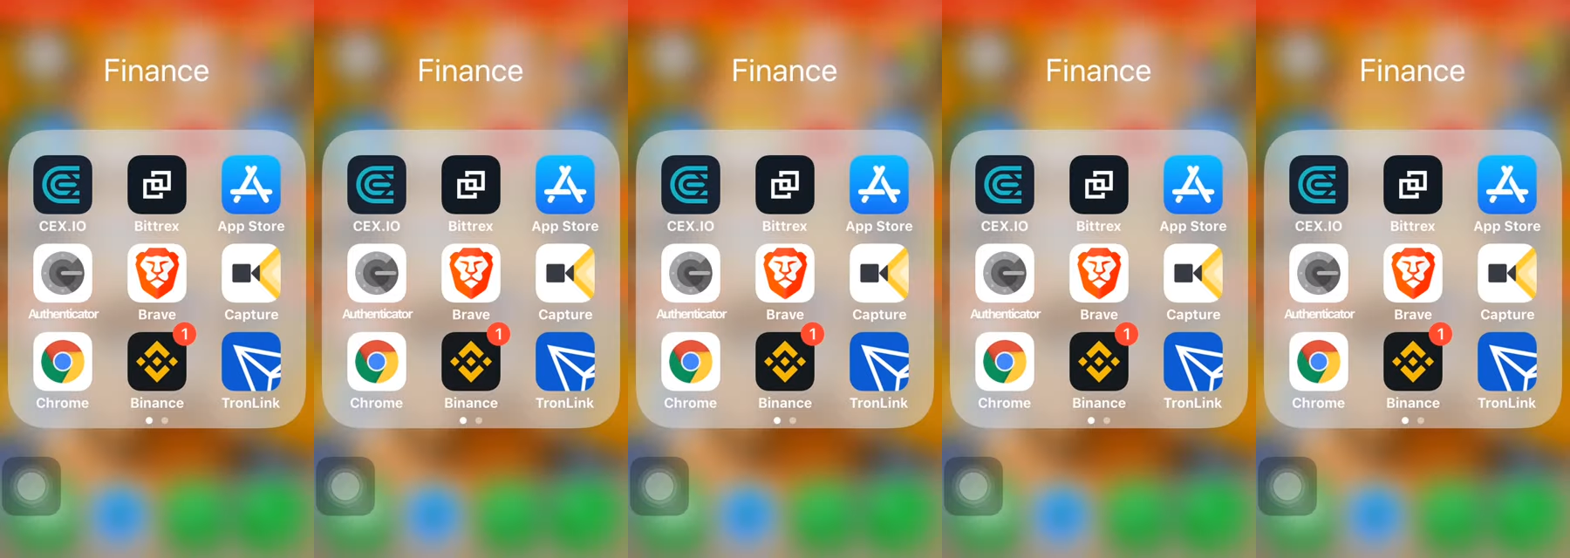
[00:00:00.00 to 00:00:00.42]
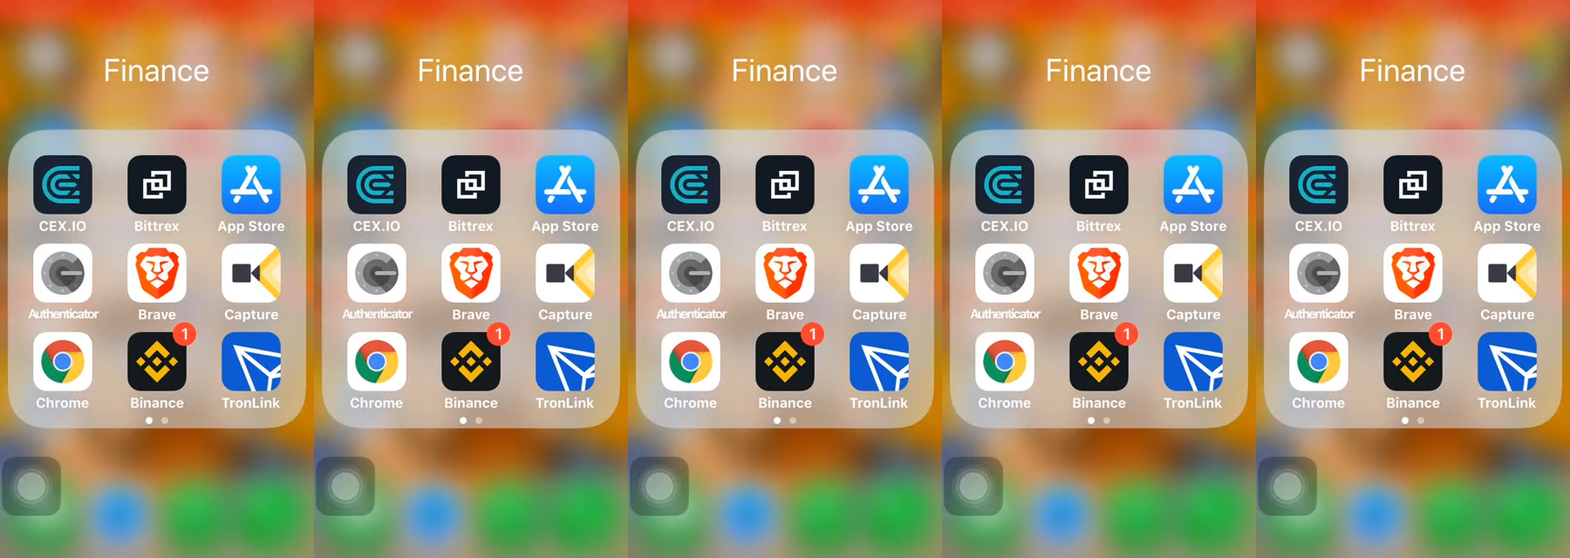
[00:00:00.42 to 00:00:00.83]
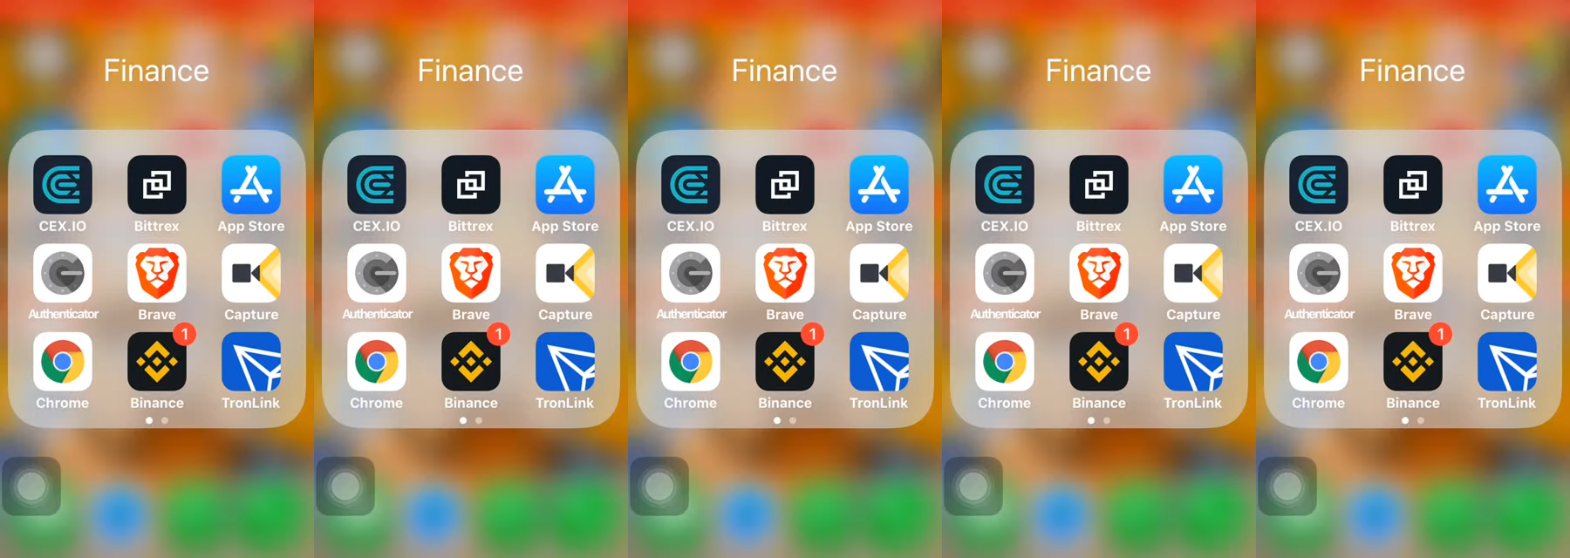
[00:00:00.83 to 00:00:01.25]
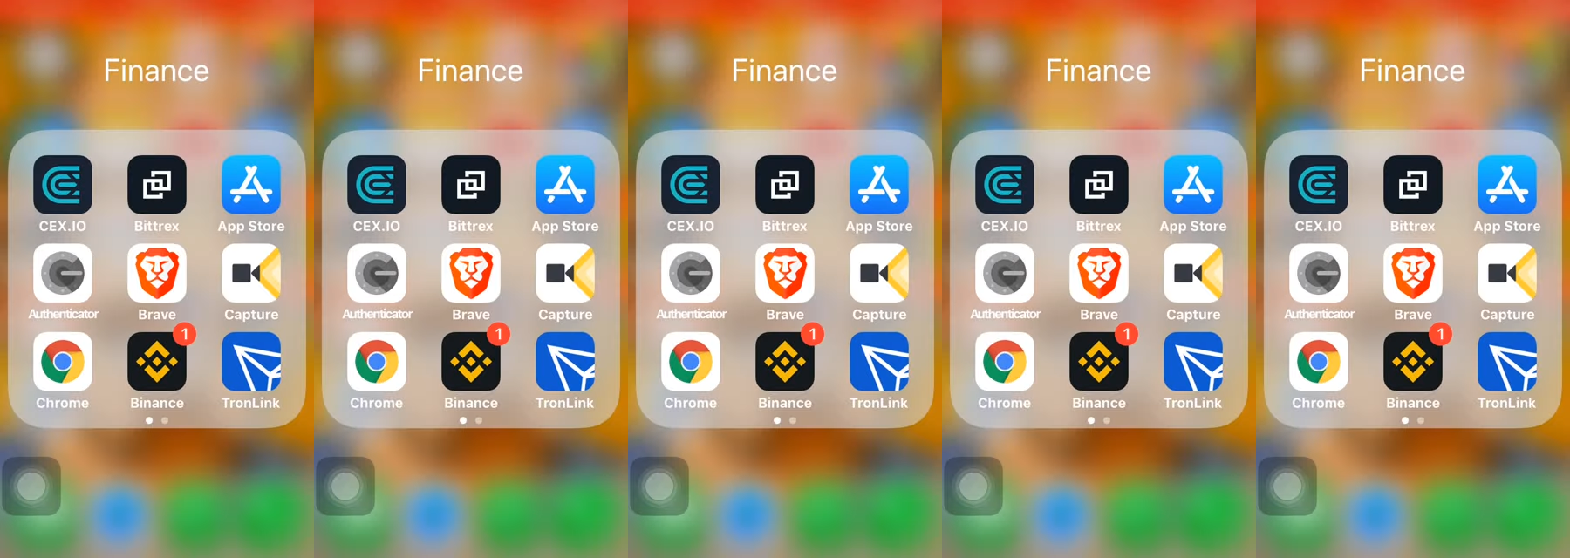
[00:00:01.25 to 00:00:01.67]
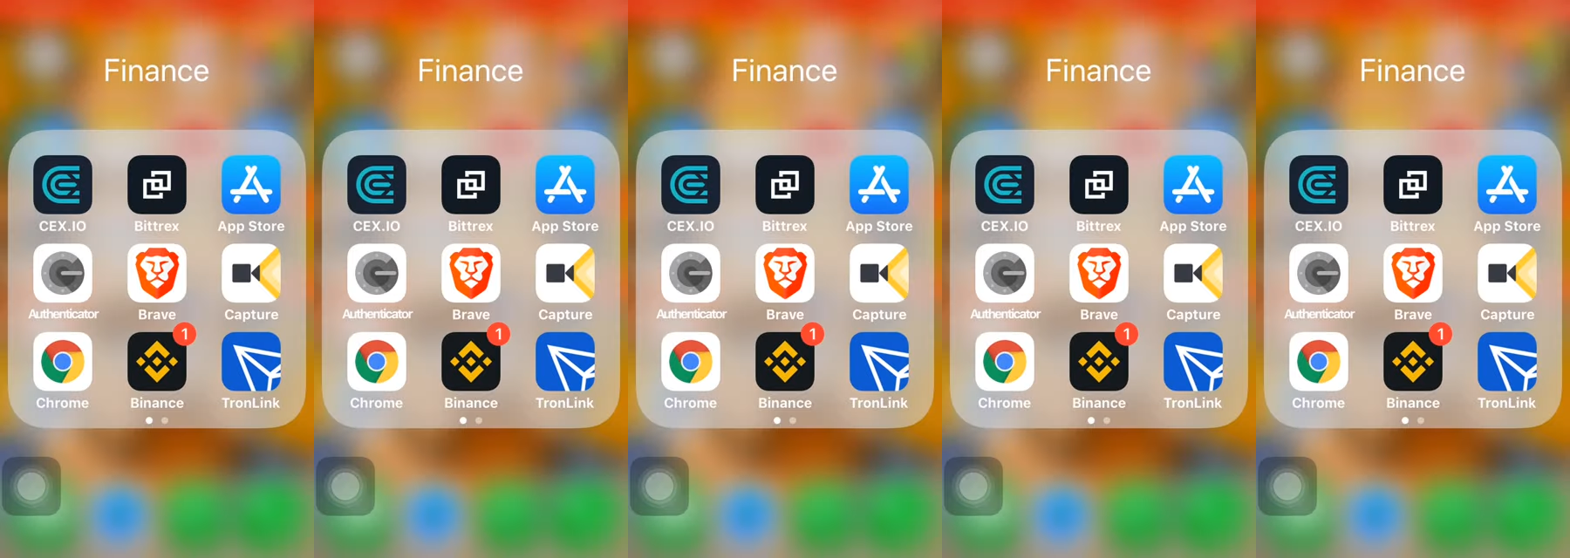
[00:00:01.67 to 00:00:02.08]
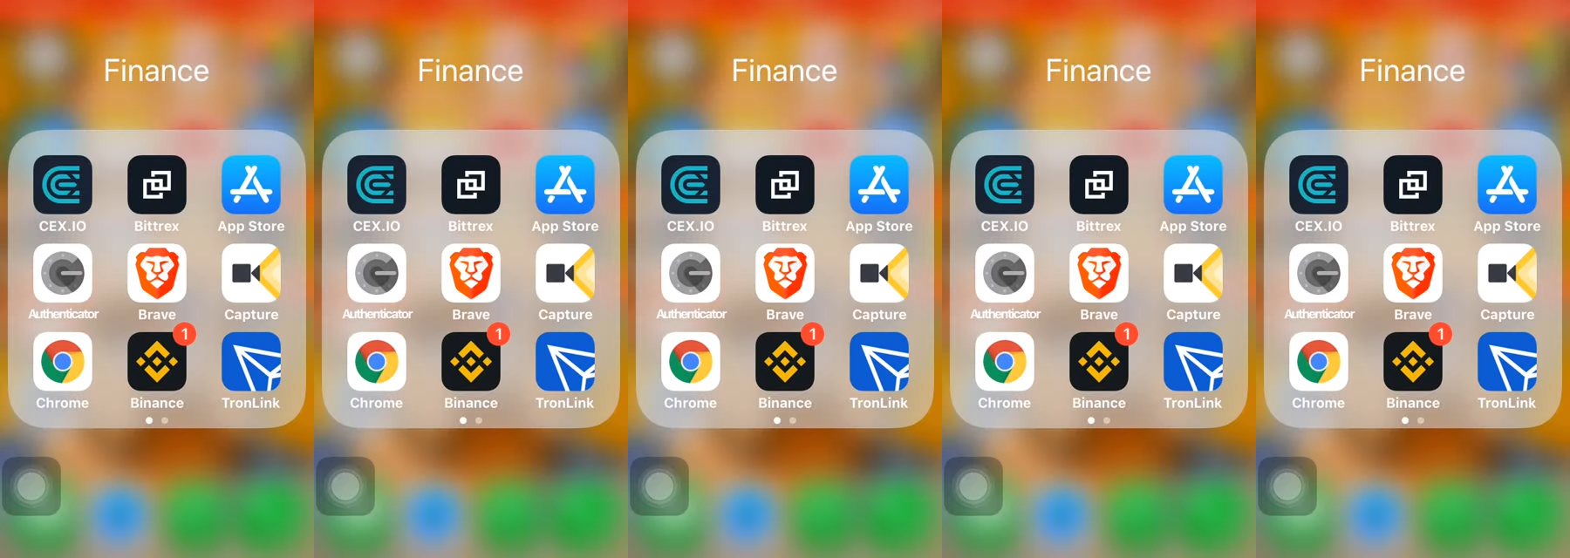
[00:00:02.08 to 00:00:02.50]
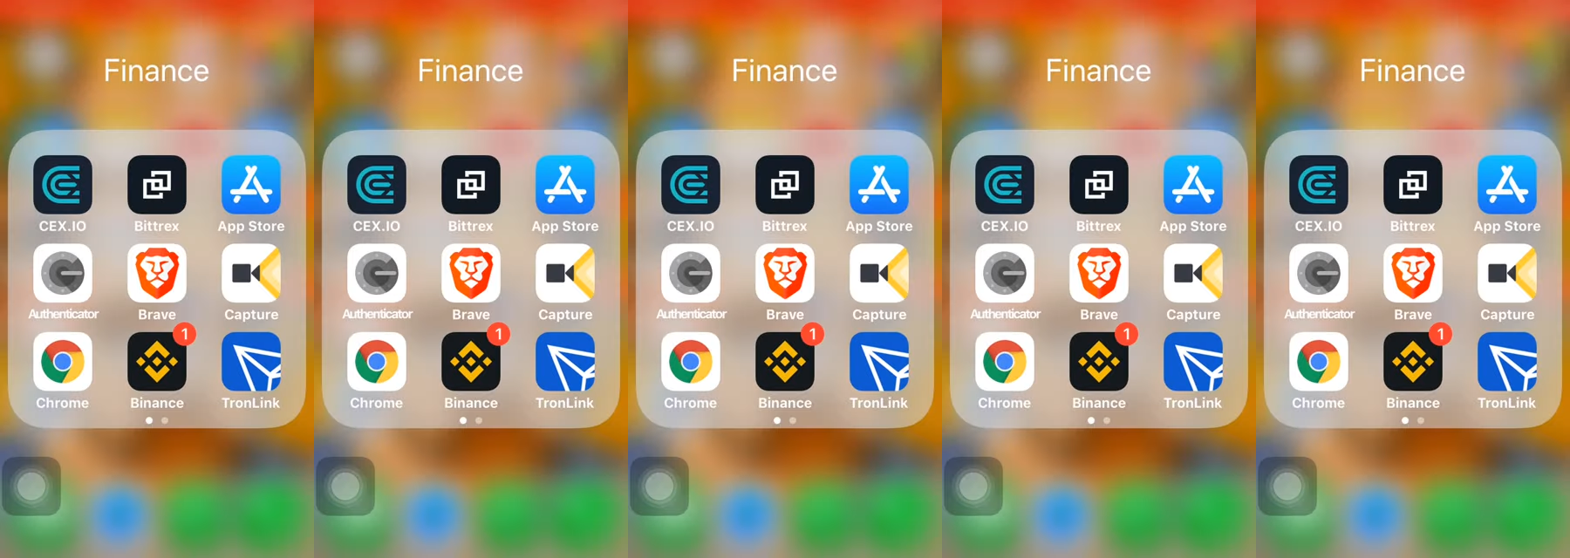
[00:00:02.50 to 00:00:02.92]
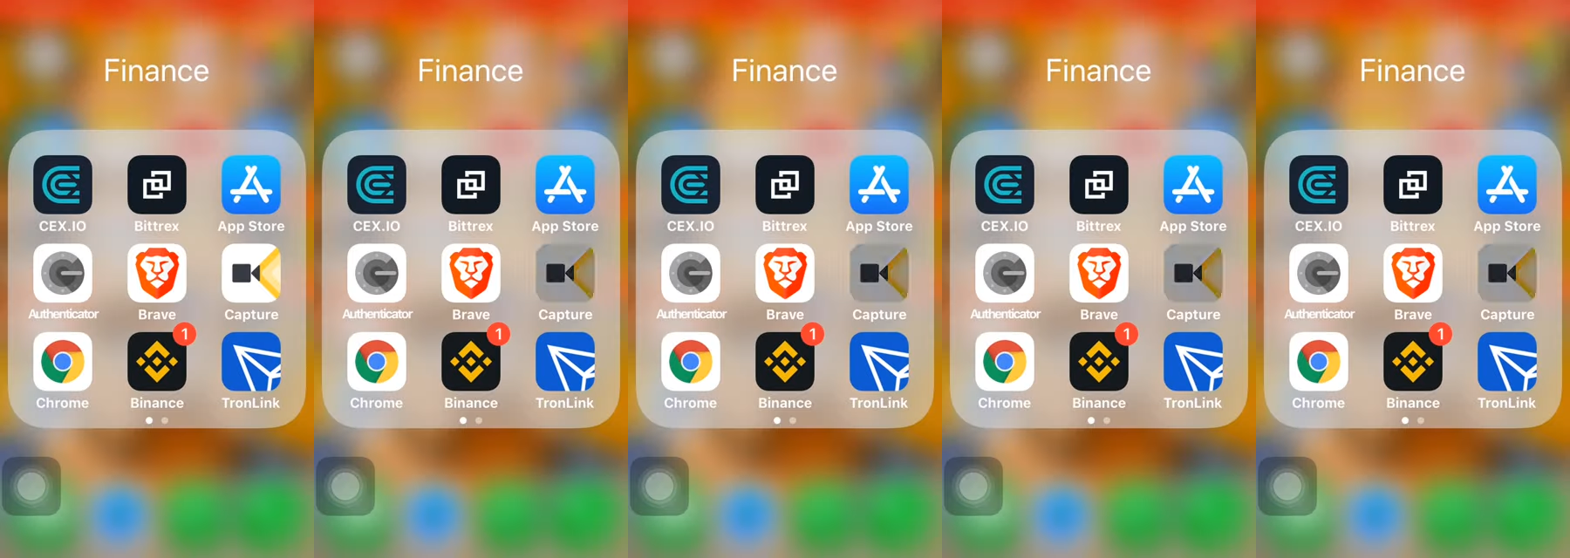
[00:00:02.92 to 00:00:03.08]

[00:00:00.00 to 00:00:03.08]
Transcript: [unreadable: no face in view]